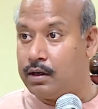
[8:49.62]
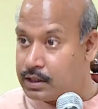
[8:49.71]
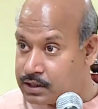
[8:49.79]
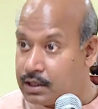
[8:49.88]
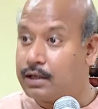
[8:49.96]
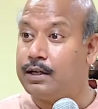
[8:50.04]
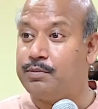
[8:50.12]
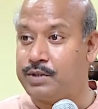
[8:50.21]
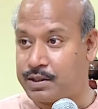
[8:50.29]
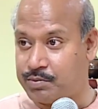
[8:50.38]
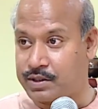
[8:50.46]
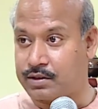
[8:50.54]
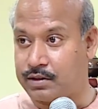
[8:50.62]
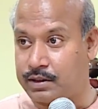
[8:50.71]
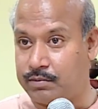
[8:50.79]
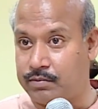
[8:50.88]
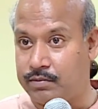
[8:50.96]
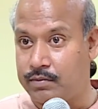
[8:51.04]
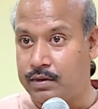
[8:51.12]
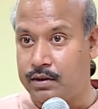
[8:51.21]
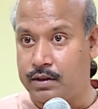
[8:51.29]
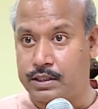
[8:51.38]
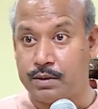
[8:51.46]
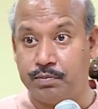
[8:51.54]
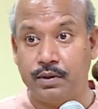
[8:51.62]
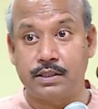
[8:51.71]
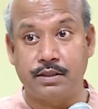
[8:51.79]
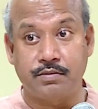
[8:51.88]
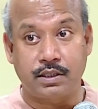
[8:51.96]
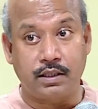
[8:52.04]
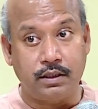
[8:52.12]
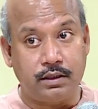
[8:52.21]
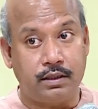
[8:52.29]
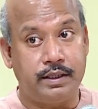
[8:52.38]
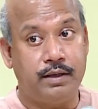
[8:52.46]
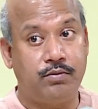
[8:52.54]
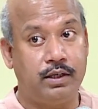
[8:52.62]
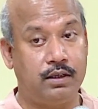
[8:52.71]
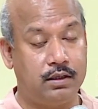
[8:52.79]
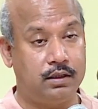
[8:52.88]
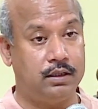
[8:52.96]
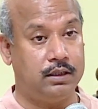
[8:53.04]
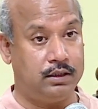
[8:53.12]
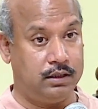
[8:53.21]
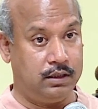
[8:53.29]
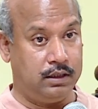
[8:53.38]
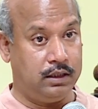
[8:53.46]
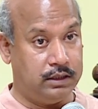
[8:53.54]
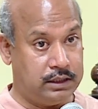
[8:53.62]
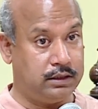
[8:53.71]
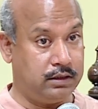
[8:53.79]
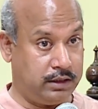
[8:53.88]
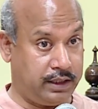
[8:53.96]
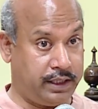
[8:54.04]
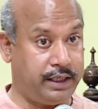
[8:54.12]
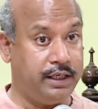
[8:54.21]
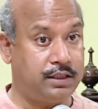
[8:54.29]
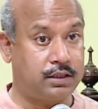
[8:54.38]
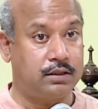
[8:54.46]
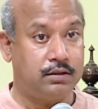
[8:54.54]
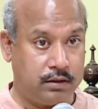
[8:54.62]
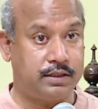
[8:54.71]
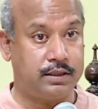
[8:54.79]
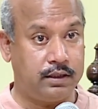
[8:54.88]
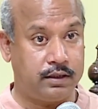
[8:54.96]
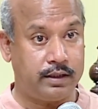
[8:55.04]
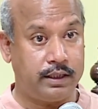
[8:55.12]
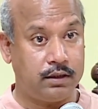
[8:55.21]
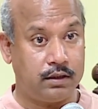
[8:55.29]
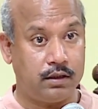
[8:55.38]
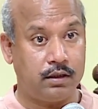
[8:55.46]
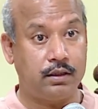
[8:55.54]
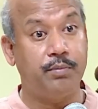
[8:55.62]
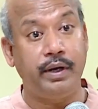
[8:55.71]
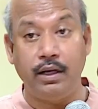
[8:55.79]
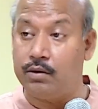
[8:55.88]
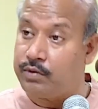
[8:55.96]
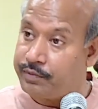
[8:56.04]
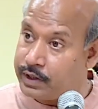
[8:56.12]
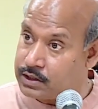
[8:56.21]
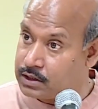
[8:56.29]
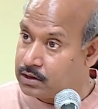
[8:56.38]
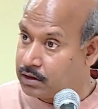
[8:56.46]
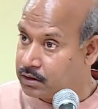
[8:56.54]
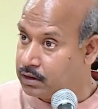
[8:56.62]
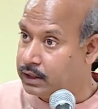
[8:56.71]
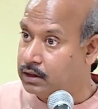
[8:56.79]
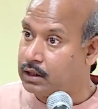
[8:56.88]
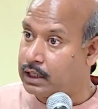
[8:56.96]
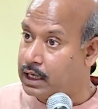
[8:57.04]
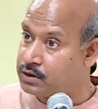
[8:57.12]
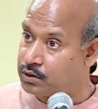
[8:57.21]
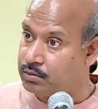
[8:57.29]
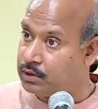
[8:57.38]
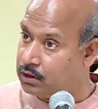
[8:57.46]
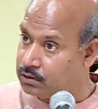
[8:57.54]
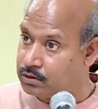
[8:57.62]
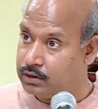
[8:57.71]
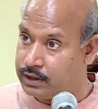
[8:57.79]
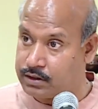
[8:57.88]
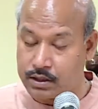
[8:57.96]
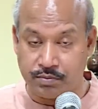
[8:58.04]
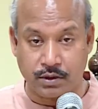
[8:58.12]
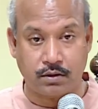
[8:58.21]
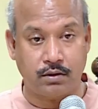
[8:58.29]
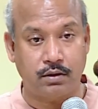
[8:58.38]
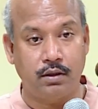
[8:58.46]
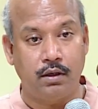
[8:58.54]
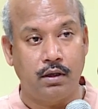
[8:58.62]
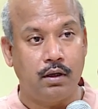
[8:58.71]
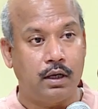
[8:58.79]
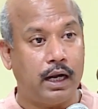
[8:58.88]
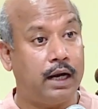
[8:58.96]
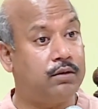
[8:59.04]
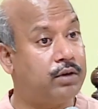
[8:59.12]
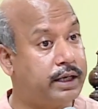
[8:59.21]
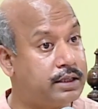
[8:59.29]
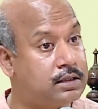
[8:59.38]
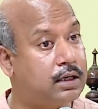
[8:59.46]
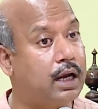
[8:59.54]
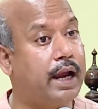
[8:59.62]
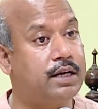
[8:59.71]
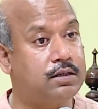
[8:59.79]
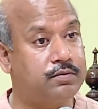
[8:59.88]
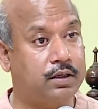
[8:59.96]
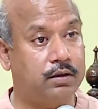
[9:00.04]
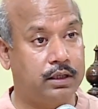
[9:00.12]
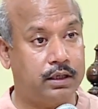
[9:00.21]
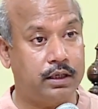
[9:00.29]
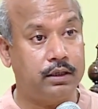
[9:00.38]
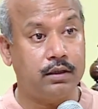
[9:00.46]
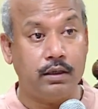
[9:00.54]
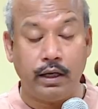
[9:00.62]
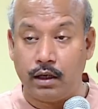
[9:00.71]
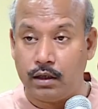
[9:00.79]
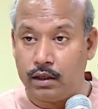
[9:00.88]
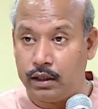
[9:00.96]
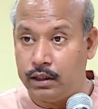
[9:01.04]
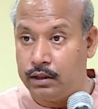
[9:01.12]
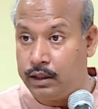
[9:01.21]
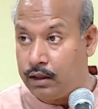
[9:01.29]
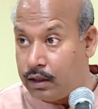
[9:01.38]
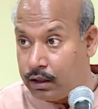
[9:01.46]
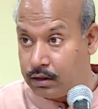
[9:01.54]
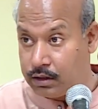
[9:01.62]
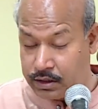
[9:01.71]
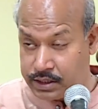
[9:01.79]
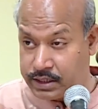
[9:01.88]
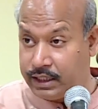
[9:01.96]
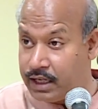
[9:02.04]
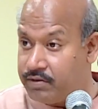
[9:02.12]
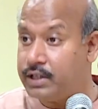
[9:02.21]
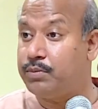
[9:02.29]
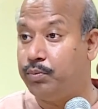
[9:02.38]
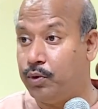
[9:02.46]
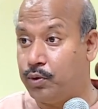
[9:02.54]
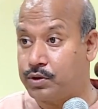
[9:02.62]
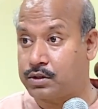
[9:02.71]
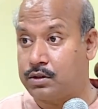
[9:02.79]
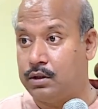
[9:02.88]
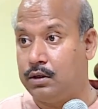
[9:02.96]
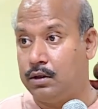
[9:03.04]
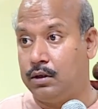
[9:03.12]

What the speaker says: Saralam Sanskritam. Simple Sanskrit. They will teach the children. The medium of instruction in the classroom also in Sanskrit. And what is the kind of content in these 11 books?